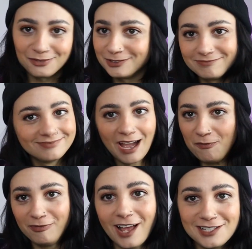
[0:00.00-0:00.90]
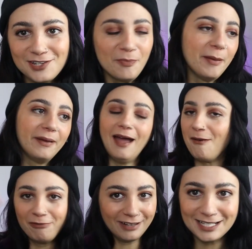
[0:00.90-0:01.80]
I will fly to you,
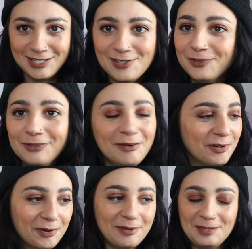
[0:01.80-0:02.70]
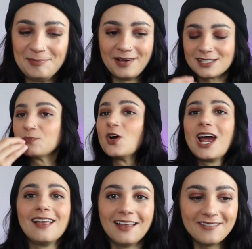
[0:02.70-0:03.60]
baby. I will fly to you and work with you because
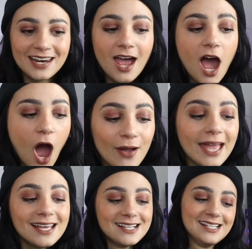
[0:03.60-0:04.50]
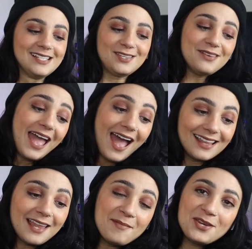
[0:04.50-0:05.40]
I love it. Okay, So
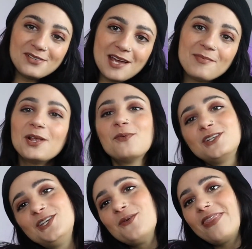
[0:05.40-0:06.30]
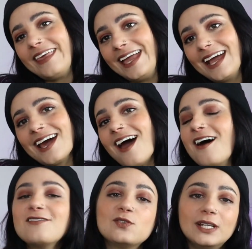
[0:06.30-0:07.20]
yeah, let me know down below what you think
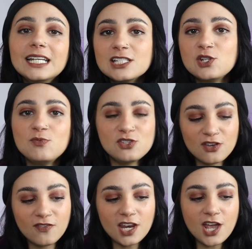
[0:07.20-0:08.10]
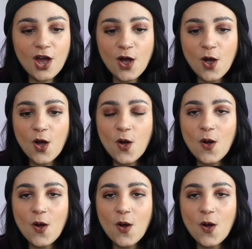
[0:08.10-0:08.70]
of Zolita'S new music video.